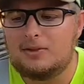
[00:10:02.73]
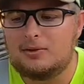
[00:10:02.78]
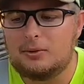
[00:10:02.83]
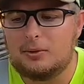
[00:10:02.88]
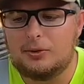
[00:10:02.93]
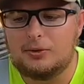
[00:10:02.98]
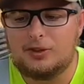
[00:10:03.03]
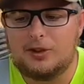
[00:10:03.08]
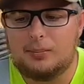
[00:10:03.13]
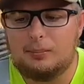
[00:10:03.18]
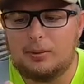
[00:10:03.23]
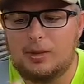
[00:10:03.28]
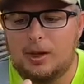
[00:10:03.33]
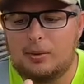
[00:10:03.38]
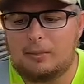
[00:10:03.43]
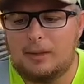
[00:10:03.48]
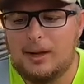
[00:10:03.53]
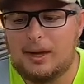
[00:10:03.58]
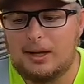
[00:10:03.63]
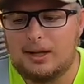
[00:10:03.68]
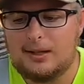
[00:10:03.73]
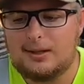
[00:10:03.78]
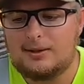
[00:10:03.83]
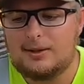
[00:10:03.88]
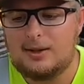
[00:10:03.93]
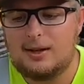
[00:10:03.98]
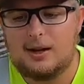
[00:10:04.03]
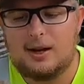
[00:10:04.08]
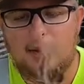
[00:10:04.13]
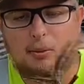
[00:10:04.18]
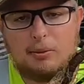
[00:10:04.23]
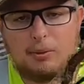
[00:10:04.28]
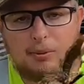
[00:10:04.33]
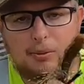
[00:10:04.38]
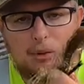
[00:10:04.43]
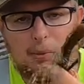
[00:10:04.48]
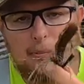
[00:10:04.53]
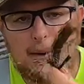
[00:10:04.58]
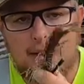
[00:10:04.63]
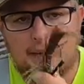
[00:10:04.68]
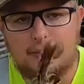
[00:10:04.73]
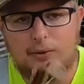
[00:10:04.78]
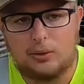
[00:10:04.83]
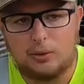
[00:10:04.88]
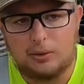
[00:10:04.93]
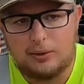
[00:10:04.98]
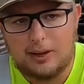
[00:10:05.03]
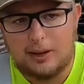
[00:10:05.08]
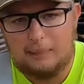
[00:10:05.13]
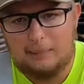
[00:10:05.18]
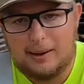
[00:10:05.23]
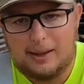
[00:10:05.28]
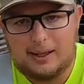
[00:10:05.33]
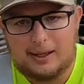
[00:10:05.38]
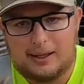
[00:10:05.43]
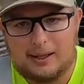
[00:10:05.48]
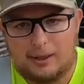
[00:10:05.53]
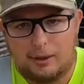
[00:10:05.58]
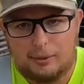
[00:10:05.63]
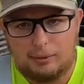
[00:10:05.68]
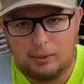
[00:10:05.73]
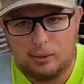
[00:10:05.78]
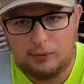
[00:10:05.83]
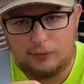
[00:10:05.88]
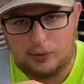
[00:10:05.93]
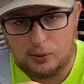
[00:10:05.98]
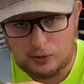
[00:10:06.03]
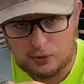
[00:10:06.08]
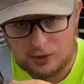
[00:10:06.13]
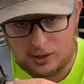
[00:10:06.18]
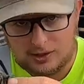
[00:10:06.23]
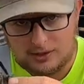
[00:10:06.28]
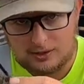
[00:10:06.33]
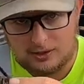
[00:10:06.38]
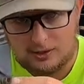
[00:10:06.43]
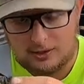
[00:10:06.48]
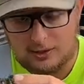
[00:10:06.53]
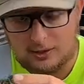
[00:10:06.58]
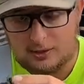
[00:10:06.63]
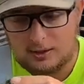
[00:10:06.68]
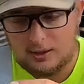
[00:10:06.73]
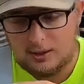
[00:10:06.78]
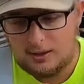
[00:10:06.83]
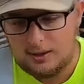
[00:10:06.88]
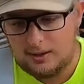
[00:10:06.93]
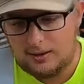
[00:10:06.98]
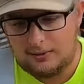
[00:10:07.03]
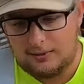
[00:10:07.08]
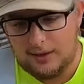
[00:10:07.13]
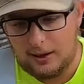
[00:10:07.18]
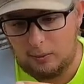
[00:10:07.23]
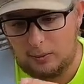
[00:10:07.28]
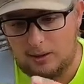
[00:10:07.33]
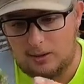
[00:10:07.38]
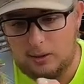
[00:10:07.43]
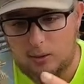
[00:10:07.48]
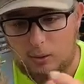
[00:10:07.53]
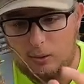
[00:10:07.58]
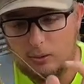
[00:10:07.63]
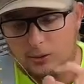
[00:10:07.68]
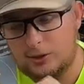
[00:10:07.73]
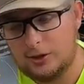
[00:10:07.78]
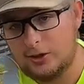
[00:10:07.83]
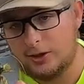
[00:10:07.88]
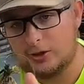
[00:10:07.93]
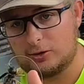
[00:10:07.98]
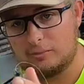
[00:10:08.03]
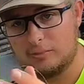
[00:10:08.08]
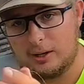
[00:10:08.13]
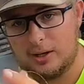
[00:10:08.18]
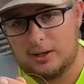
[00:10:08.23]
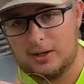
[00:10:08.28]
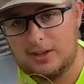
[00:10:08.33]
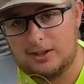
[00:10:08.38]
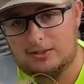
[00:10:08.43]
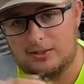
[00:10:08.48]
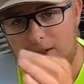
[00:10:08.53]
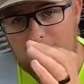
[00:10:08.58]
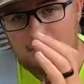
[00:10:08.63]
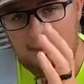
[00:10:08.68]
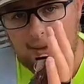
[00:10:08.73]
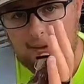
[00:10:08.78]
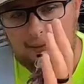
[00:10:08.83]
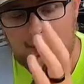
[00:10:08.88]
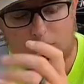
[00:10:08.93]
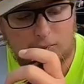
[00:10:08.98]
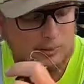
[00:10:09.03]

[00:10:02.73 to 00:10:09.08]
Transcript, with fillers: these little Ziploc baggies, and I will throw bait fuel in that baggie, and I'll throw a few jigs in there. That way the whole jig just marinates in that bait